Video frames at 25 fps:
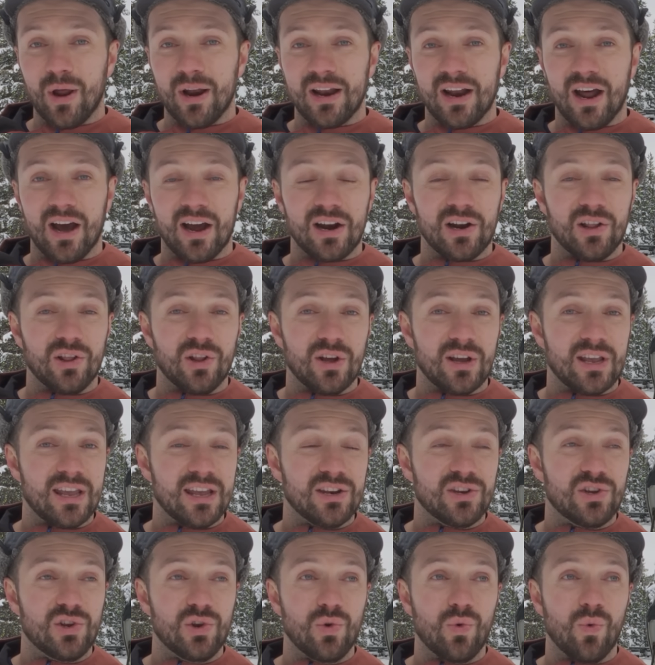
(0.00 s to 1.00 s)
on it. I'm gonna look
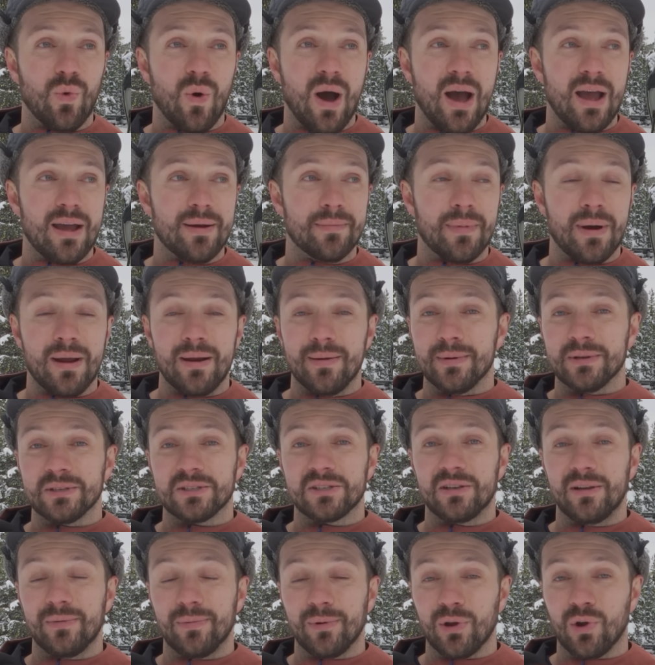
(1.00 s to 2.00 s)
into why it might have been
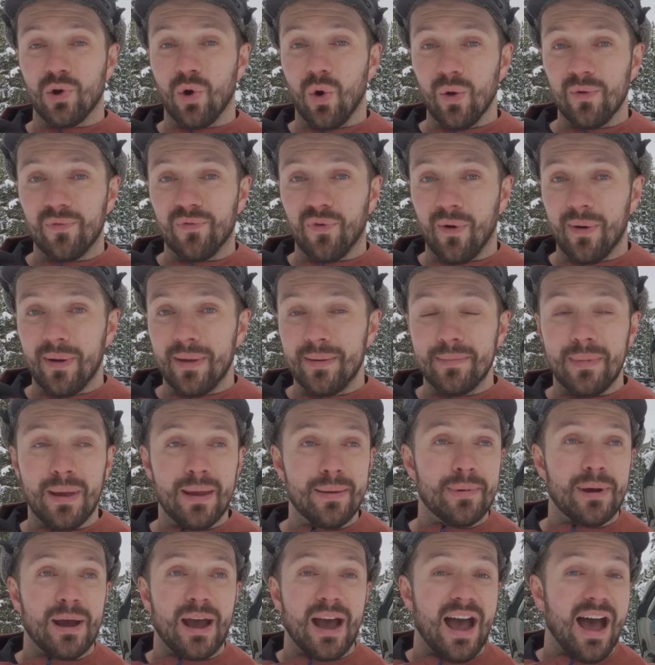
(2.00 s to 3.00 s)
sleeping cold for me.
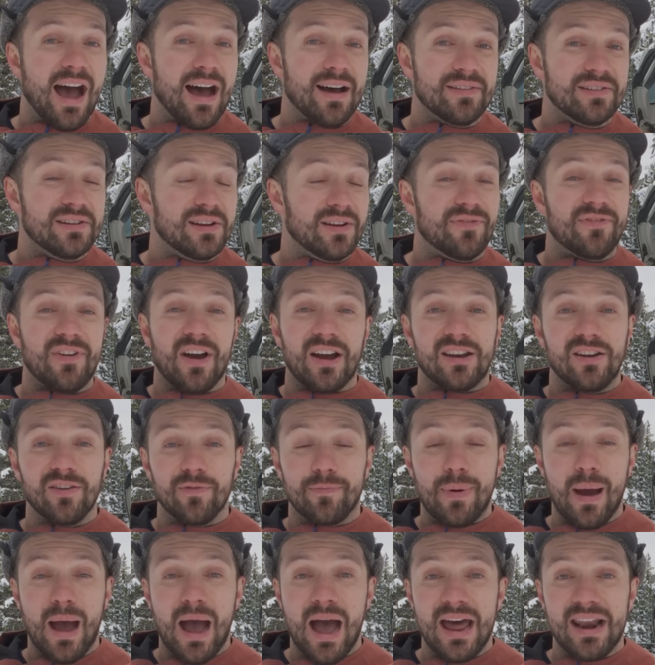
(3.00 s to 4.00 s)
Maybe I have a
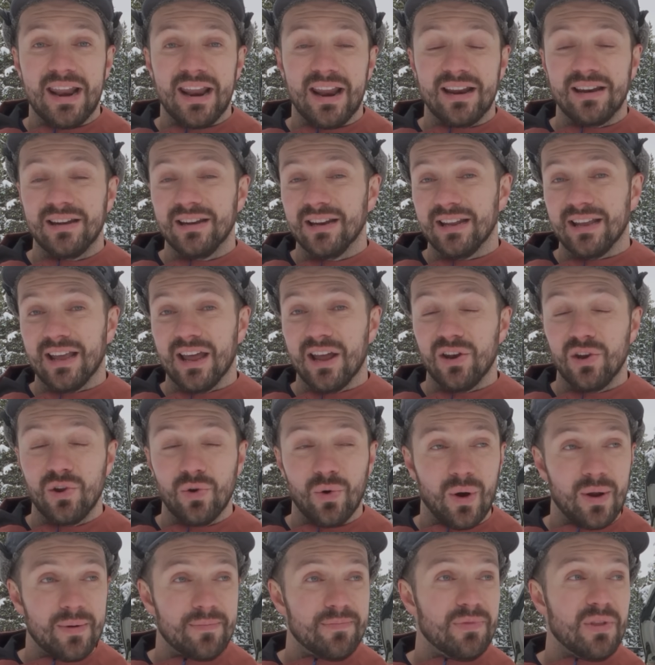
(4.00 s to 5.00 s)
defective pad and I need to get a
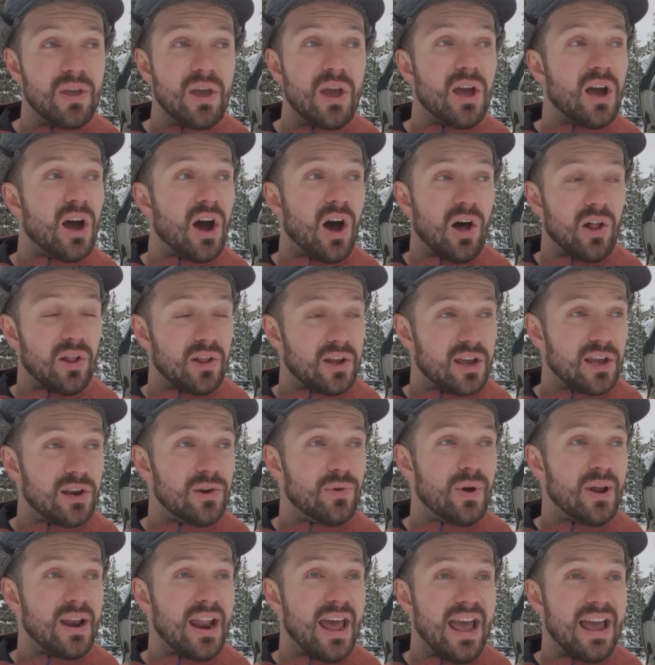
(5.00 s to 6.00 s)
new one. I'll look
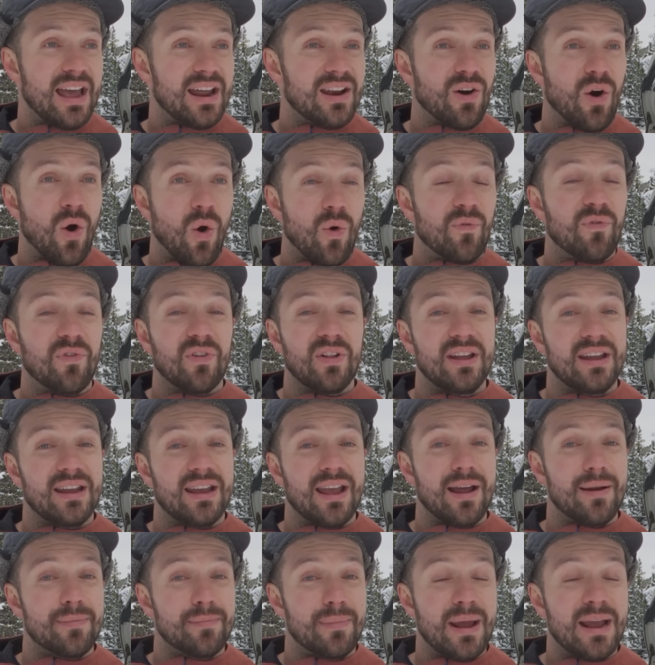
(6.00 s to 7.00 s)
into it and hopefully
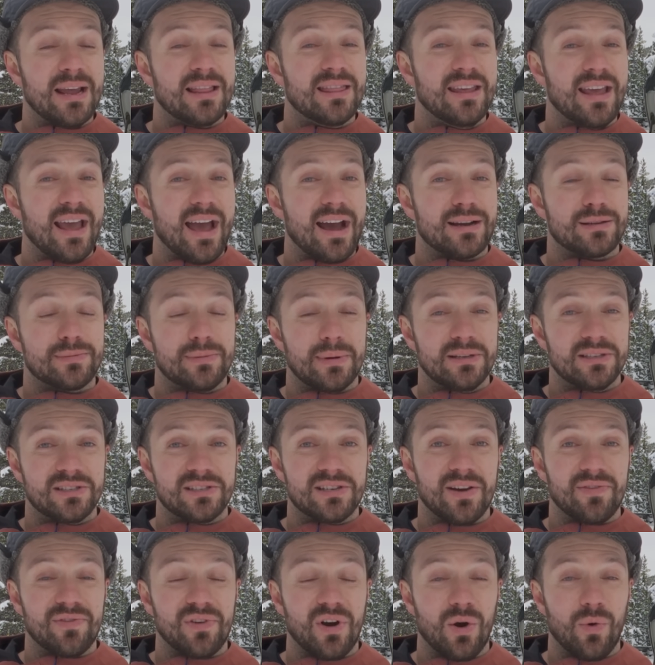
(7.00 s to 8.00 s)
can make the Exped
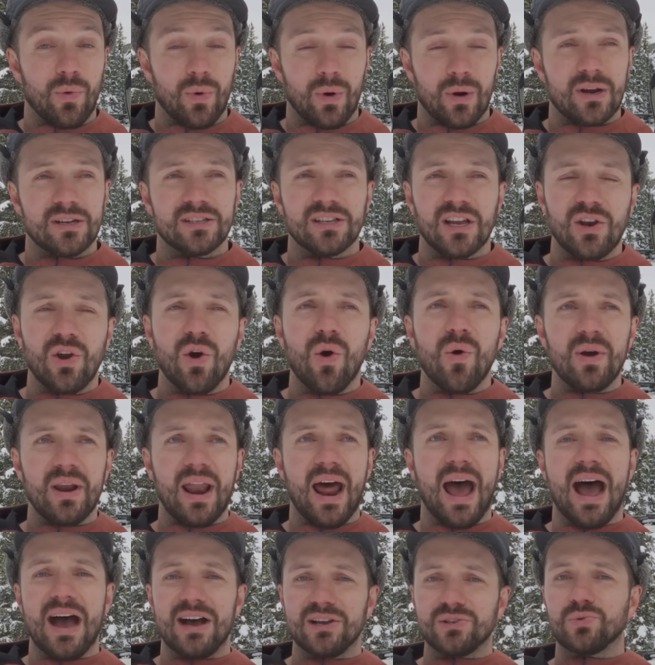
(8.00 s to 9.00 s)
7R work, because I know it
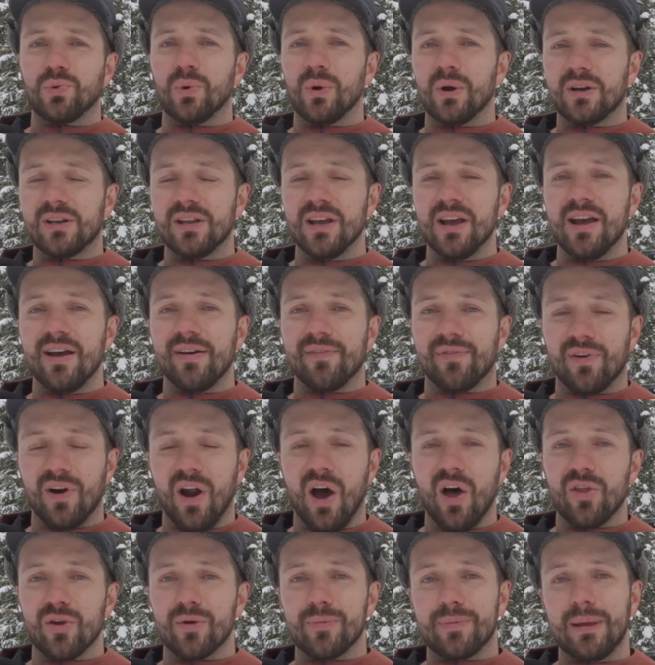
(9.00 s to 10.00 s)
has worked for
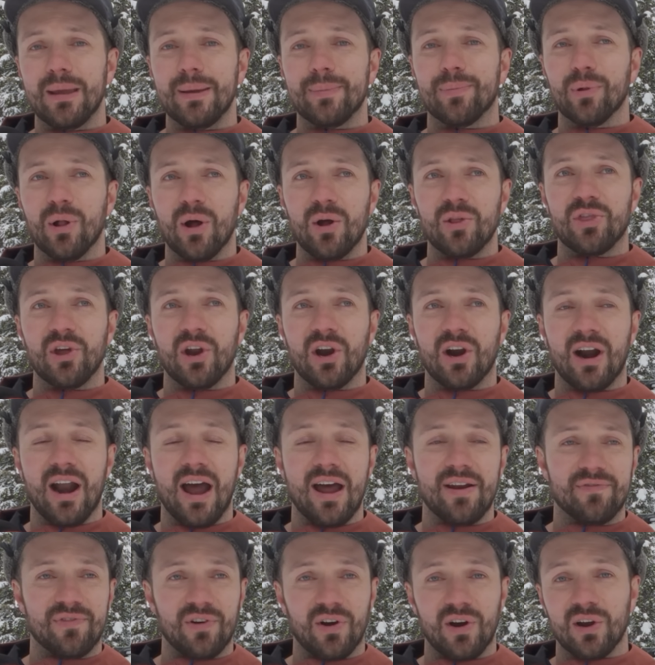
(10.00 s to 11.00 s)
other people out there
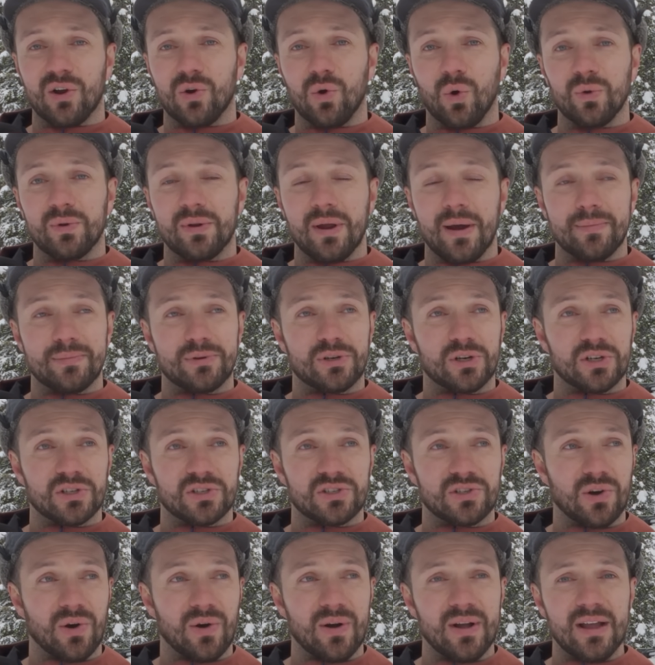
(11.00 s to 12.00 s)
at very cold temperatures.
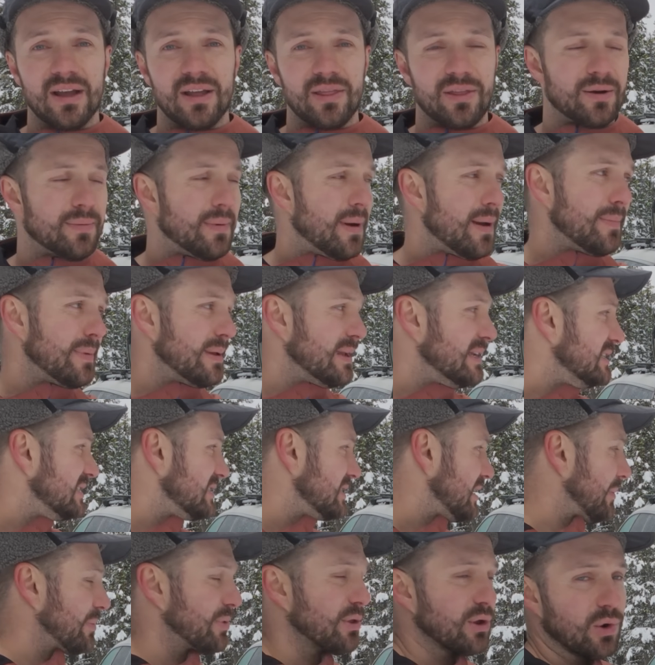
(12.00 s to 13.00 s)
So there might be
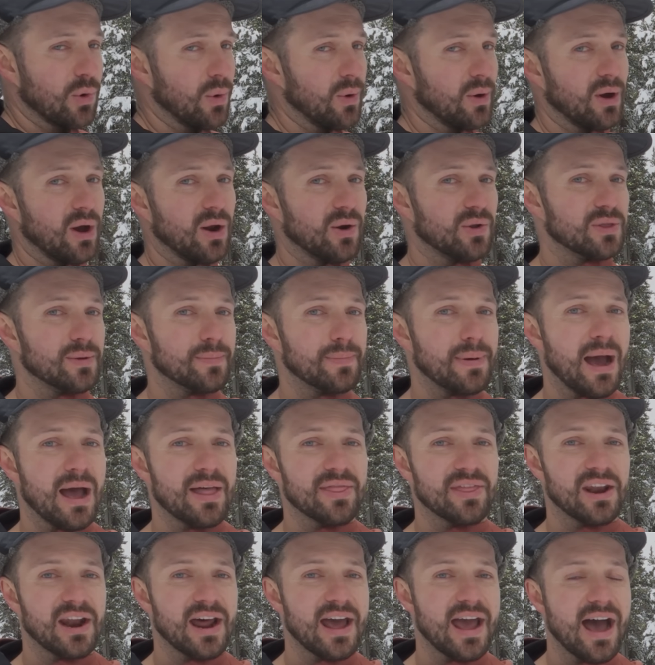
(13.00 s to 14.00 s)
something going on with the
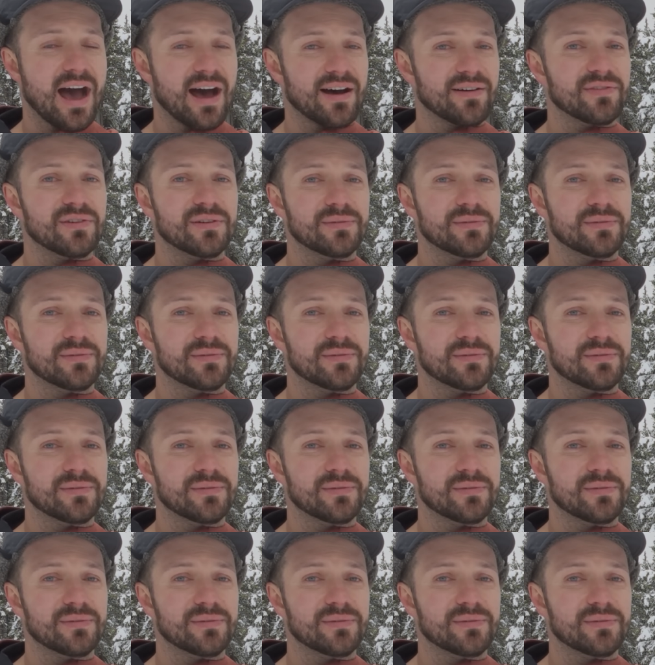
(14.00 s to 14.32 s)
pad that I have.